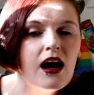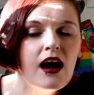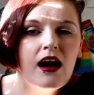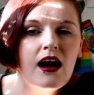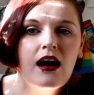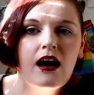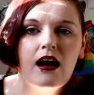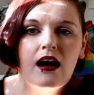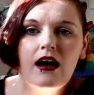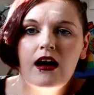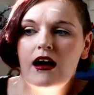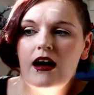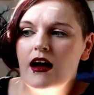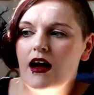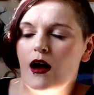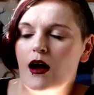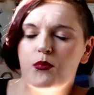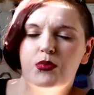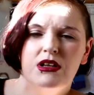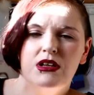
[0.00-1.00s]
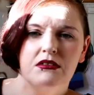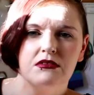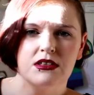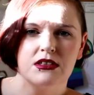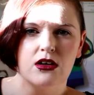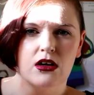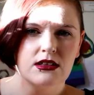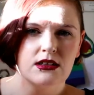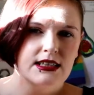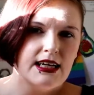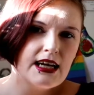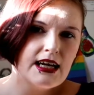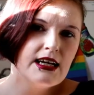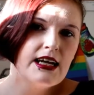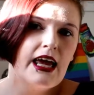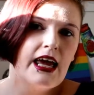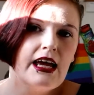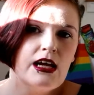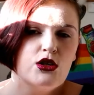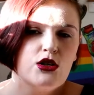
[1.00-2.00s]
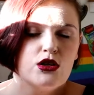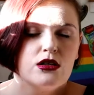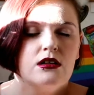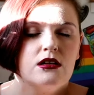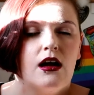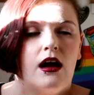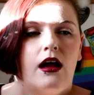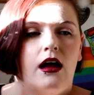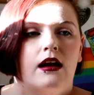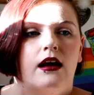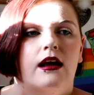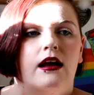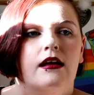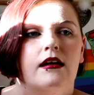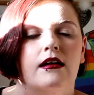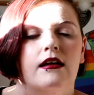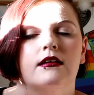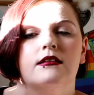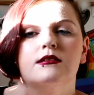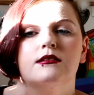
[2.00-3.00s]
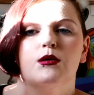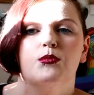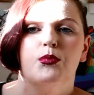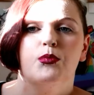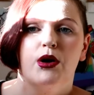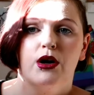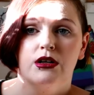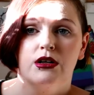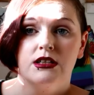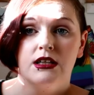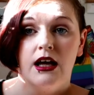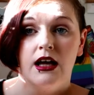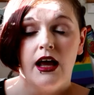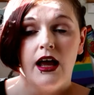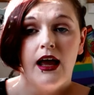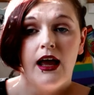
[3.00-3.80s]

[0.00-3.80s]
Uh, I believe it's called Dedication and it is about